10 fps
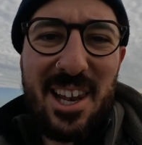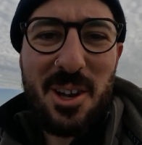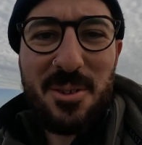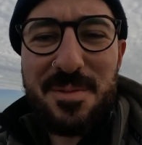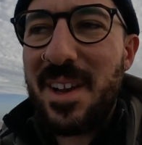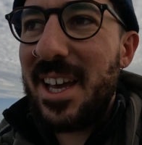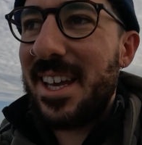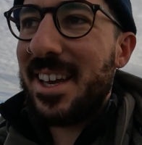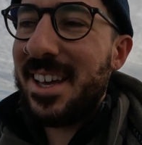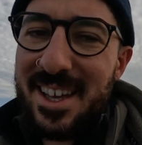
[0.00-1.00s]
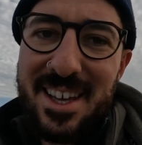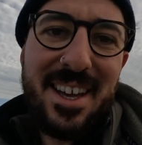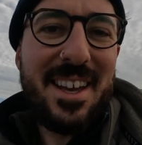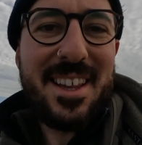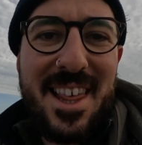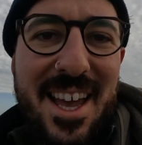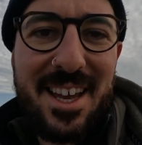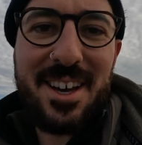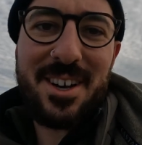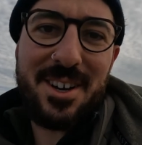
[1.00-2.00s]
Lovely.
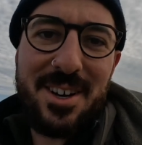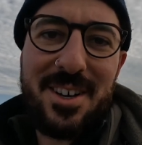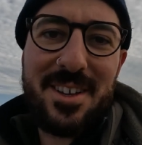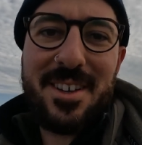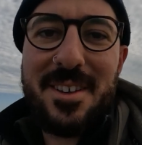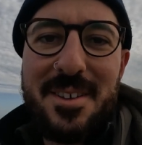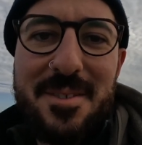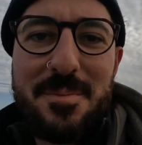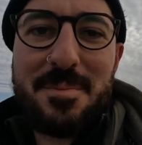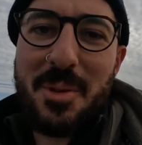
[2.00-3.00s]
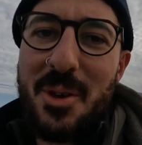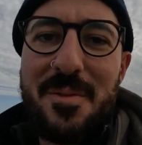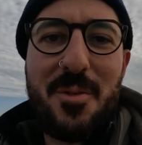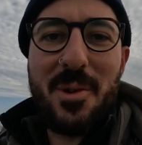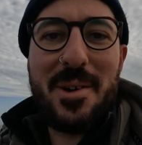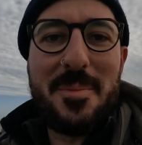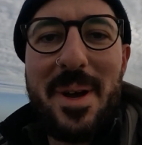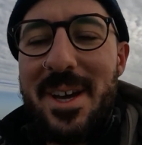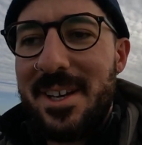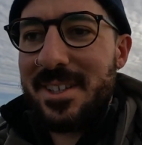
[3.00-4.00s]
They are beautiful little
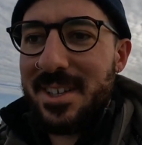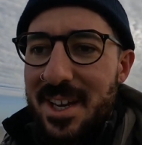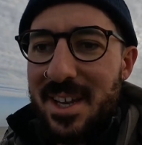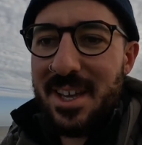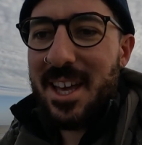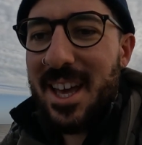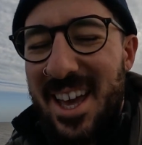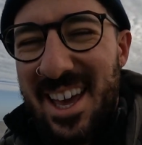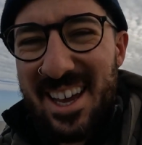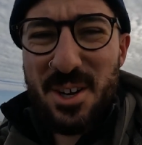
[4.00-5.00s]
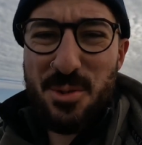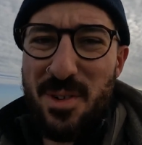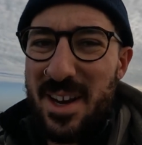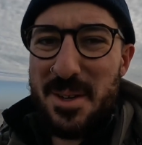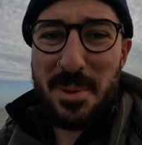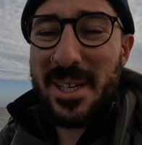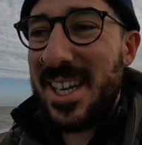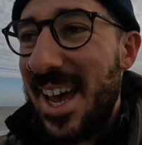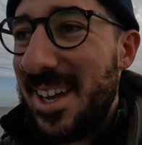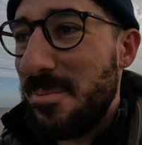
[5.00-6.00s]
birds. Incredibly
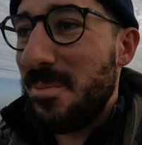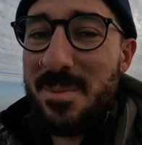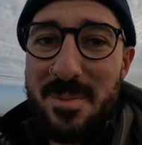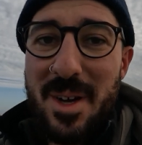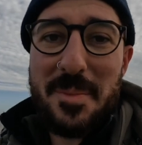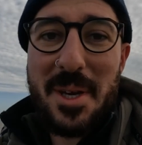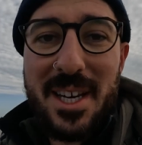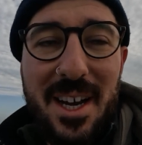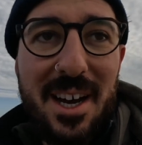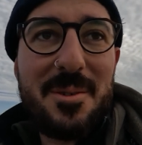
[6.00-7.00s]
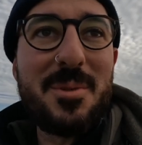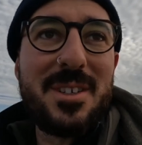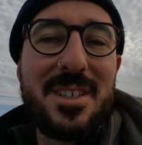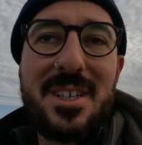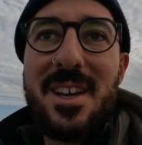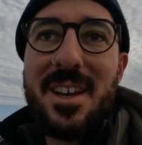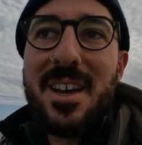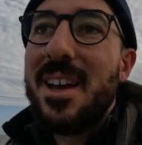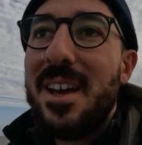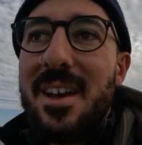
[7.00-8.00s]
tame. I mean, I was
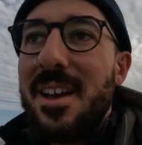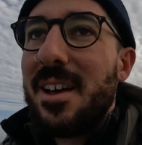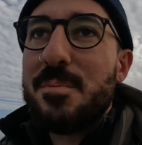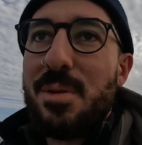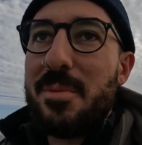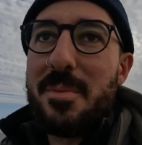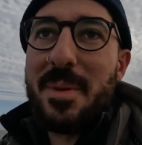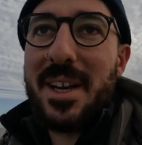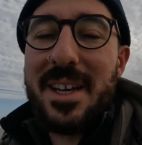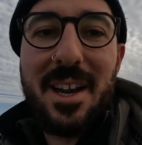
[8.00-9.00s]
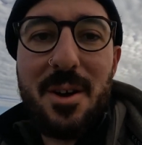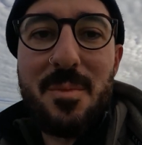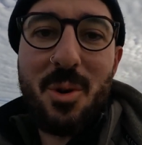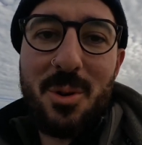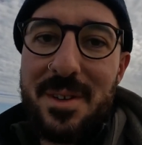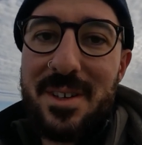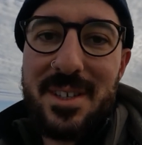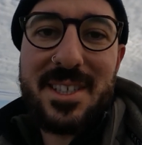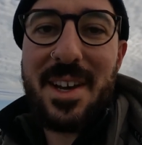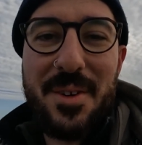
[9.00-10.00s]
probably no more
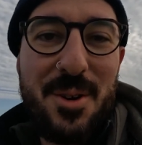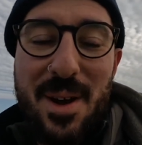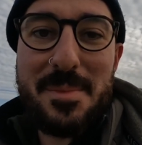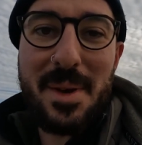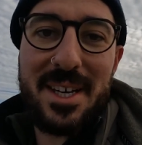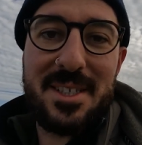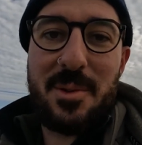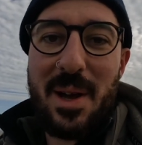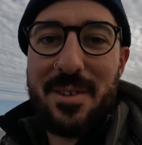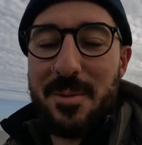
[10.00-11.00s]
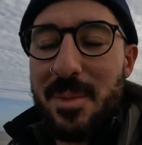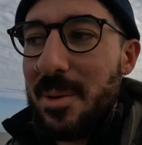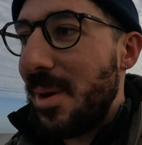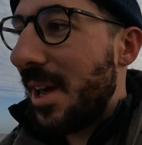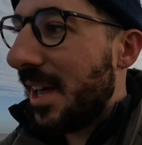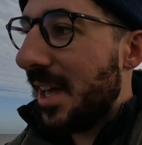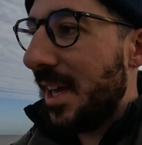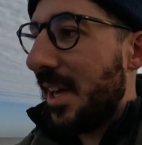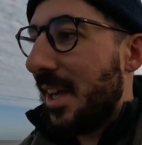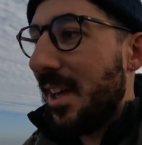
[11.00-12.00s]
than 7 or 8 meters away from
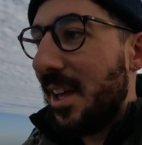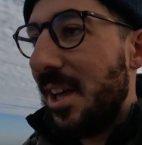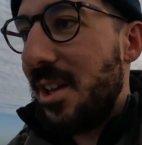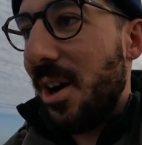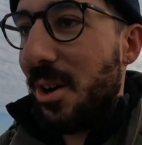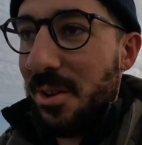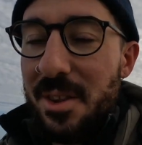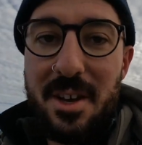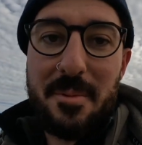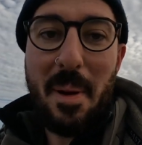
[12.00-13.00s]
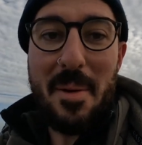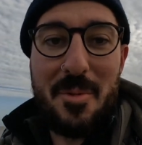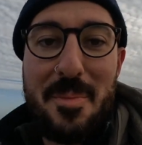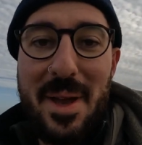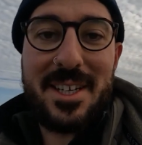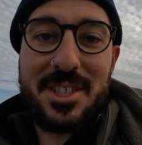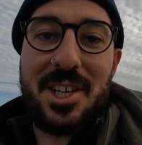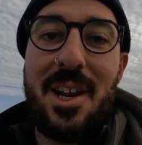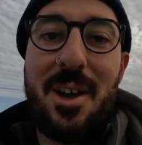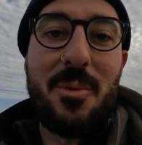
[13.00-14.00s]
them on the pebble
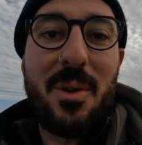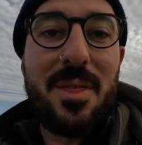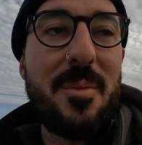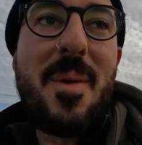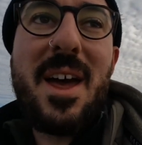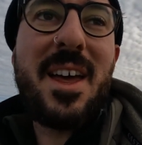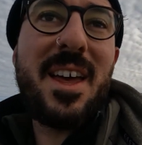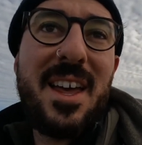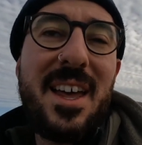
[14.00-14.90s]
beach along with them.